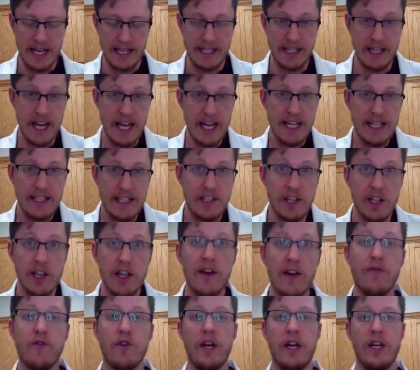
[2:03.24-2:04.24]
is
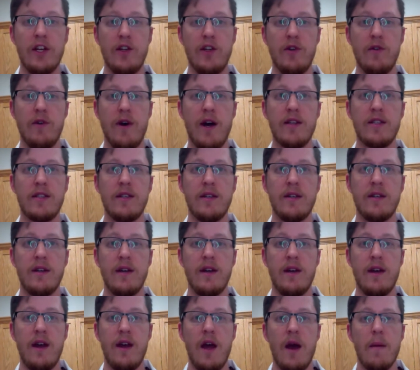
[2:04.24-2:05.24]
delivering to us,
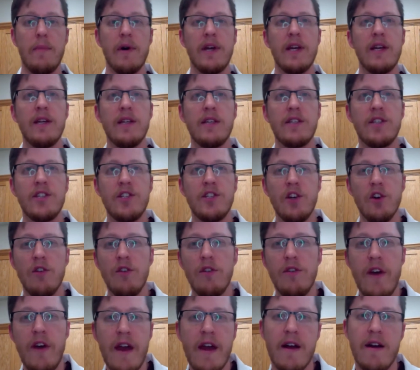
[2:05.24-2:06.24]
but it is still
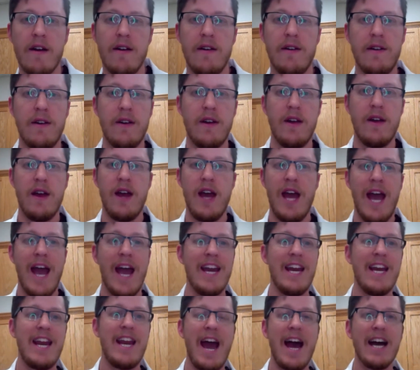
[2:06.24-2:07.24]
there
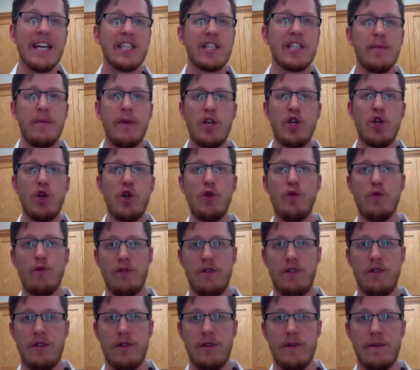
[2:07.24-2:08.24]
and it has to be
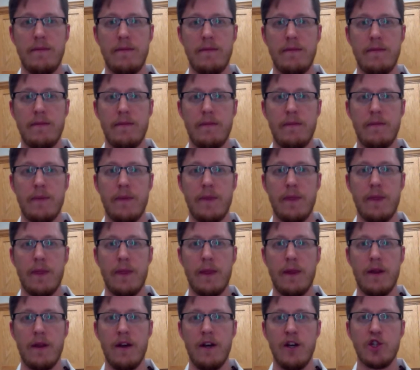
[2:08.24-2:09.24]
used.
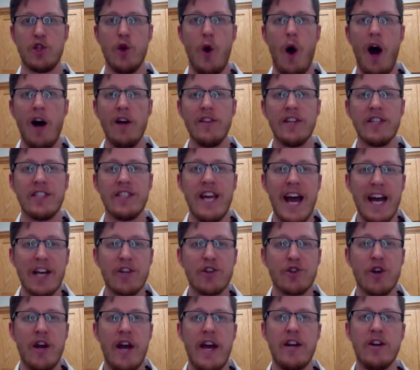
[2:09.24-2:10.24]
So all this
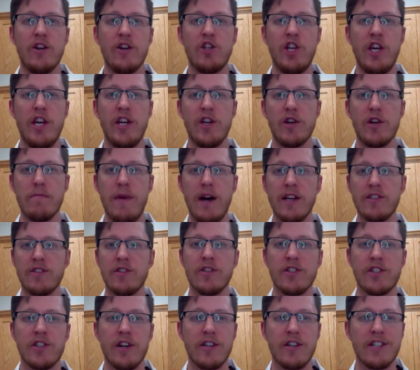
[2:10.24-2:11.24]
extra energy in your
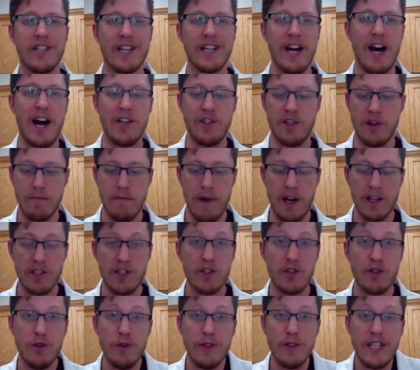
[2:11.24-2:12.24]
muscles starts to cause your
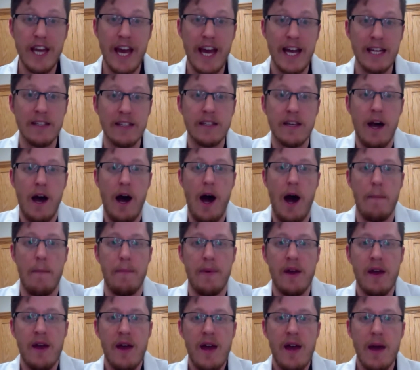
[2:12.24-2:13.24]
muscles to tense up.
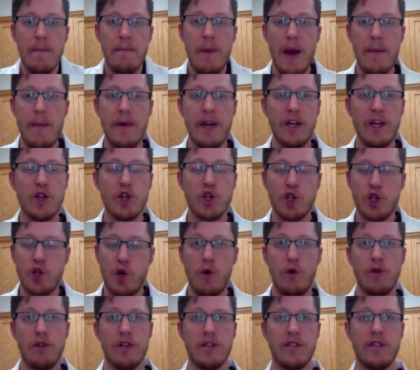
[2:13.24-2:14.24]
It might make your
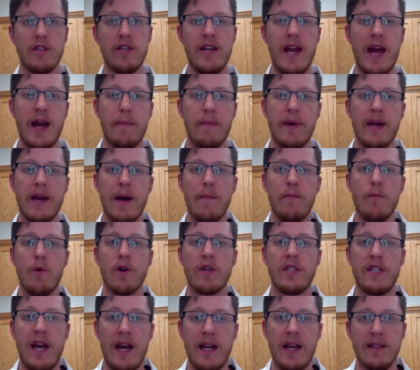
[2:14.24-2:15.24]
shoulders and neck become
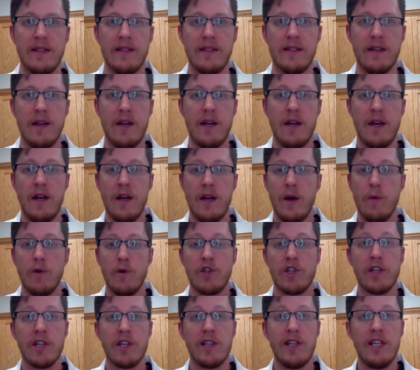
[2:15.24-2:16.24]
more tense,
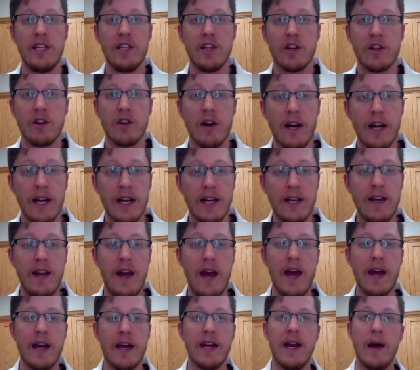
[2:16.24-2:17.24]
which could lead to chronic
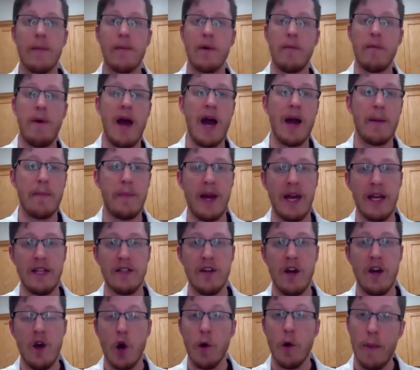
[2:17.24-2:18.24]
neck and upper back pain,
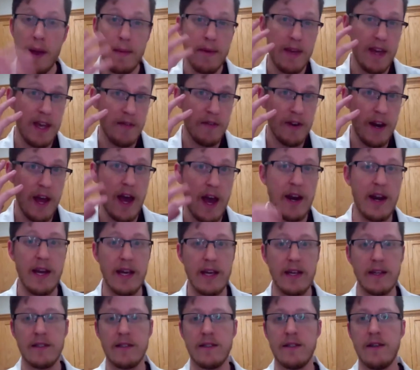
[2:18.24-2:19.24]
or maybe even
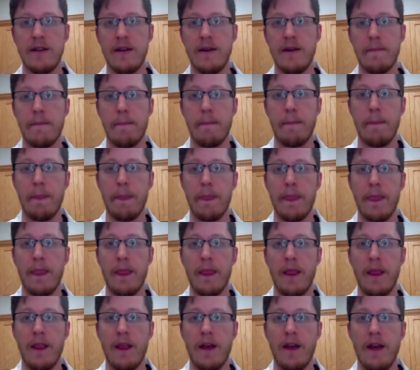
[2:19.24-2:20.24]
headaches.
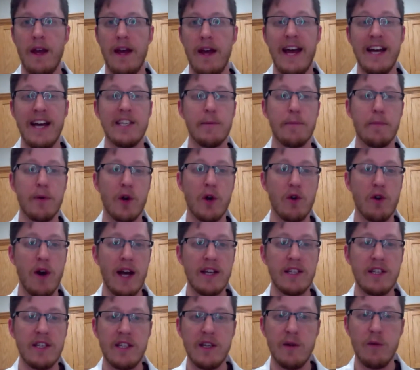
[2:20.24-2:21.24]
And as it
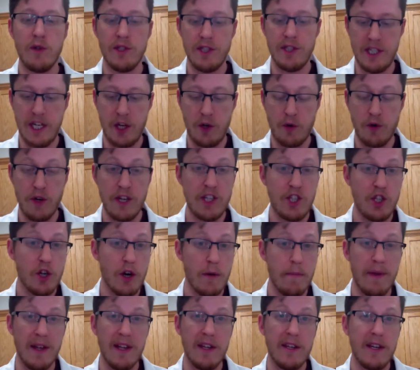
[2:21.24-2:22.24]
progresses, it will decrease
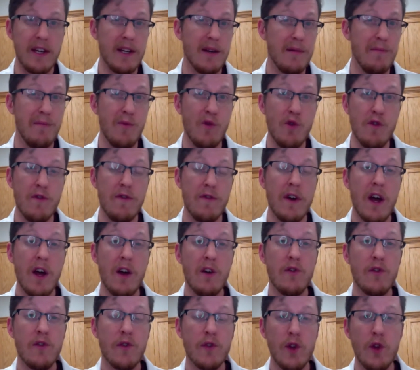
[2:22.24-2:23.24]
your ability to move
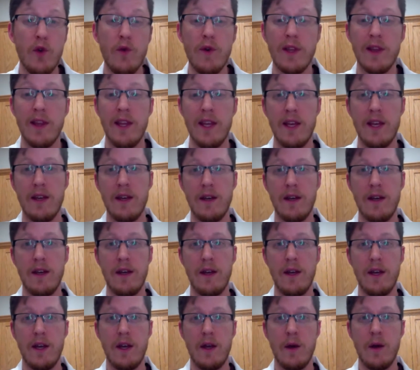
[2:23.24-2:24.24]
fluidly,
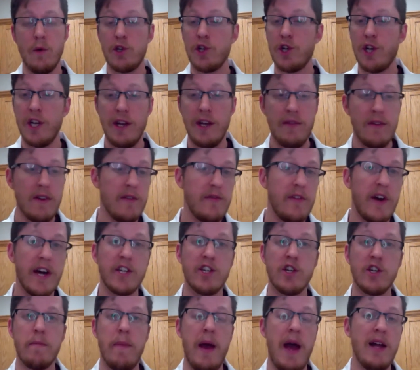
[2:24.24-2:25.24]
which could even
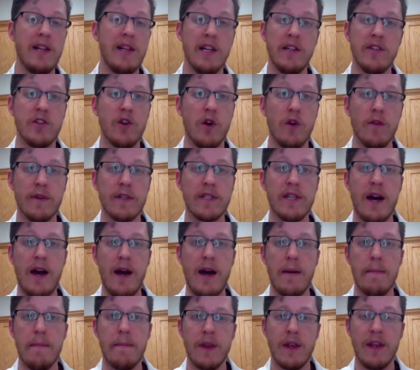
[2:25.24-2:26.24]
affect your balance over
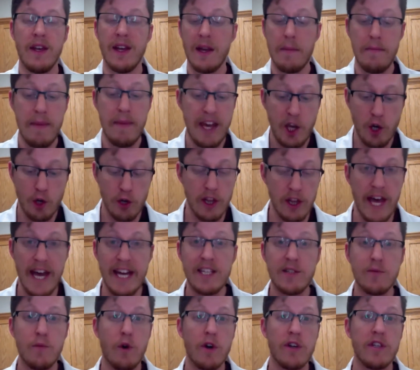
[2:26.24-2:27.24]
time. It can make your
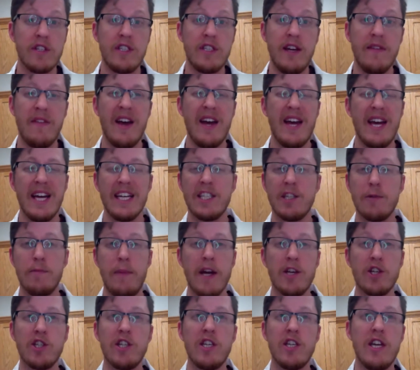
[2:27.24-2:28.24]
legs more stiff,
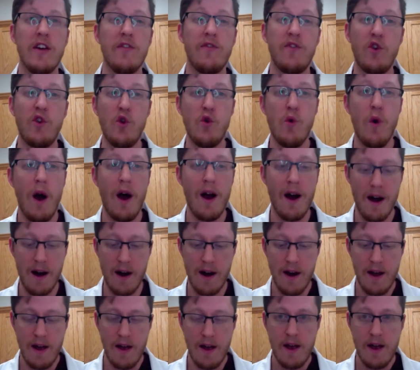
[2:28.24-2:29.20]
especially if you are